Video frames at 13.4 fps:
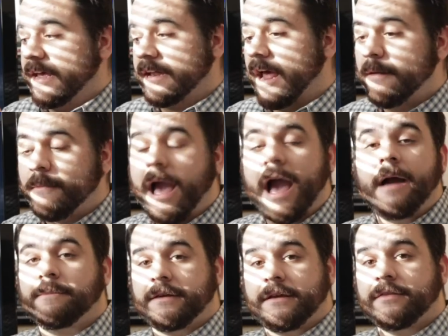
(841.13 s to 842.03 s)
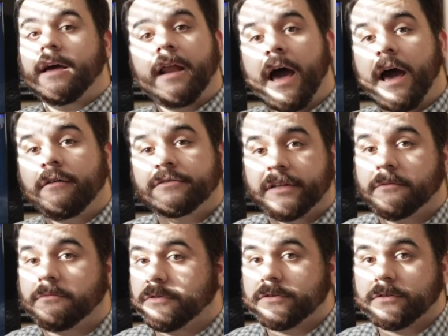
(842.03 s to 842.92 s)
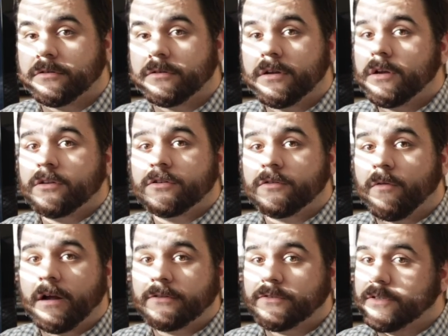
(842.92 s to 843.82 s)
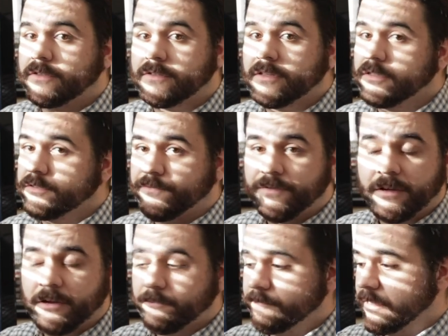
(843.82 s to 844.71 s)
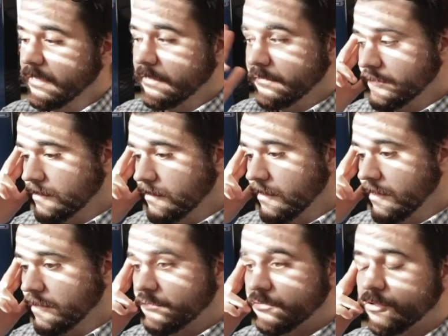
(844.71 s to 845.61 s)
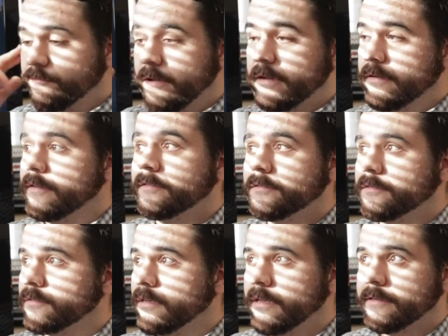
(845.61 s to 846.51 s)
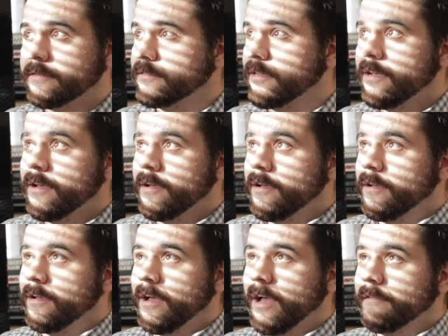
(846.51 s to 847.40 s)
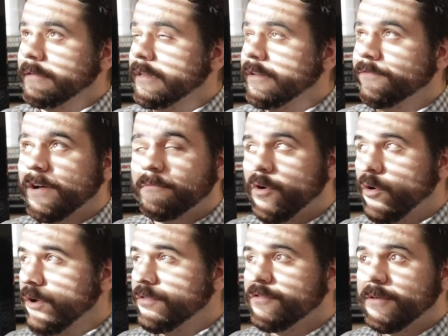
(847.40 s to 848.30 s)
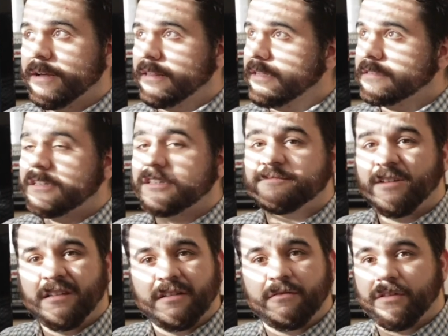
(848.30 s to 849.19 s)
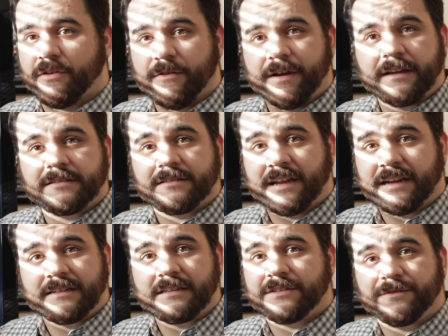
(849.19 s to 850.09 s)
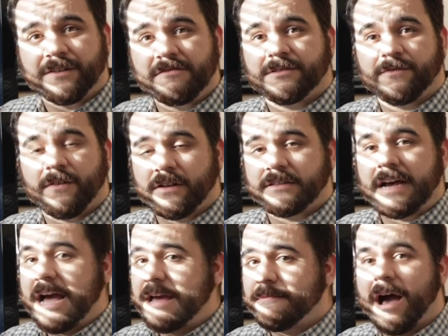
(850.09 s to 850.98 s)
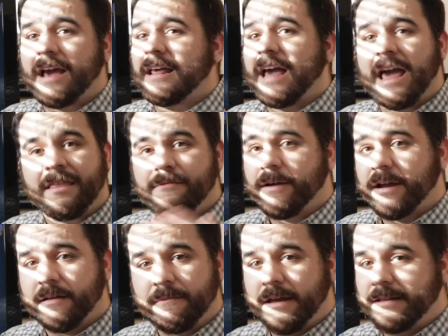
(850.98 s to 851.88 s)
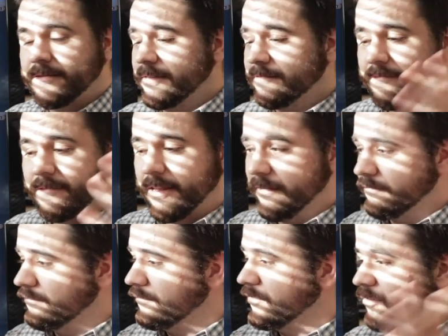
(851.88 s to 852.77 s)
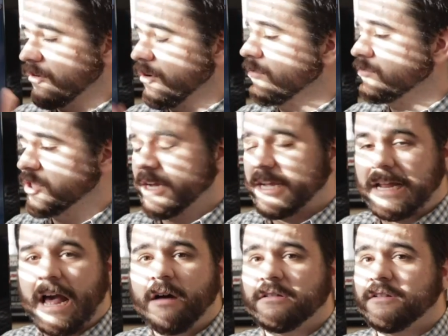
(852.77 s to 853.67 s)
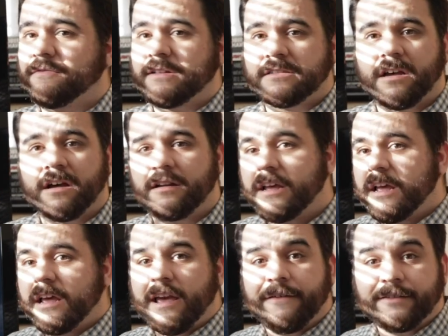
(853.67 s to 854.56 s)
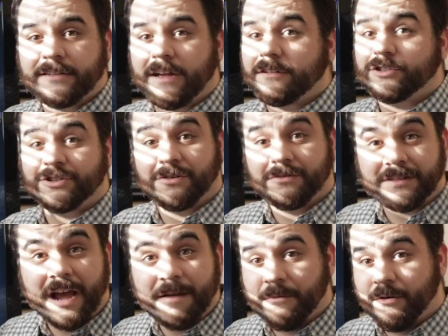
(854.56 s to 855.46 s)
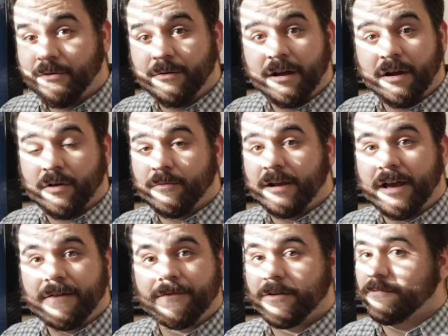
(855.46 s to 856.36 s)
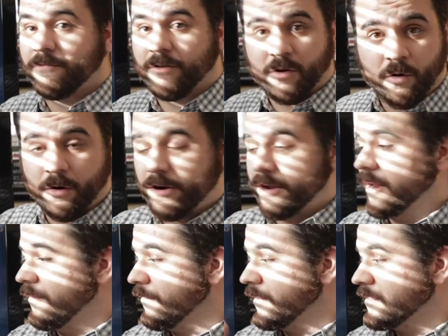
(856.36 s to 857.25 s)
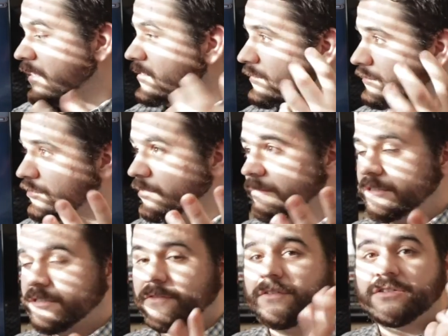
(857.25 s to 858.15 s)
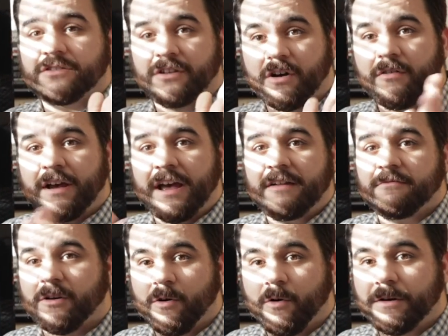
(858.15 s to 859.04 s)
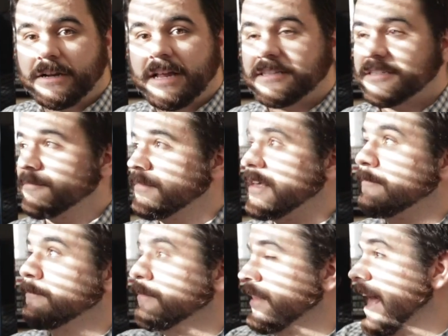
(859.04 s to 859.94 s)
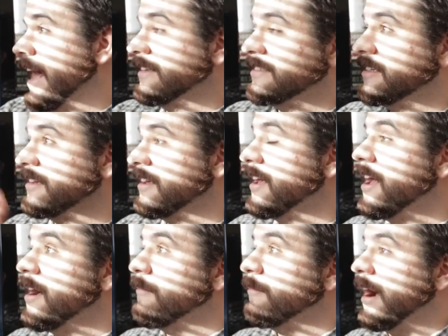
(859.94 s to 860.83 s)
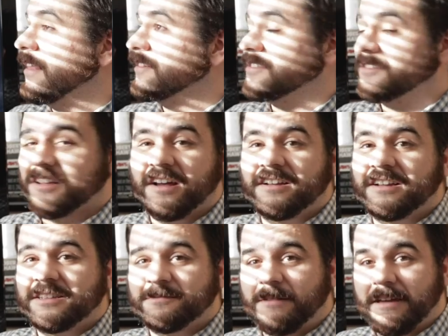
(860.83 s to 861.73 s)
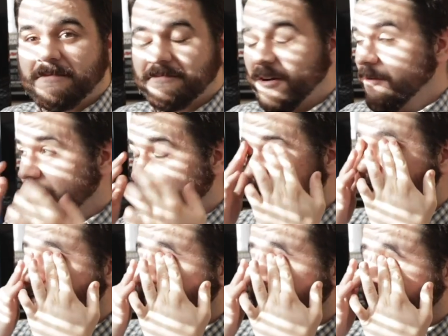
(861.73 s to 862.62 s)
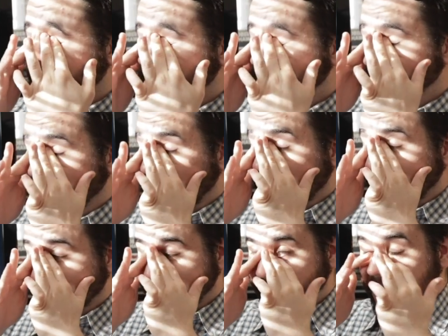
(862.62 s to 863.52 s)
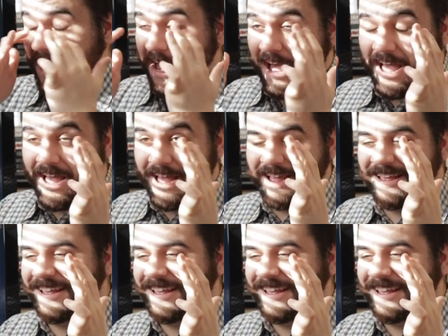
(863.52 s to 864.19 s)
and I'm happy that I was able to to watch this. This film is is tremendous. It's I mean, if I'm going through my list, it's probably one of the greatest 90s films of all time. I highly recommend it. Like, you know, go check it out if it's on. If it's on Showtime or, or whatever, record it. If it's on some streaming service, go ahead, record it as I'm being blasted by the sun. It's my, oh my God, I'm getting blinded. Uh,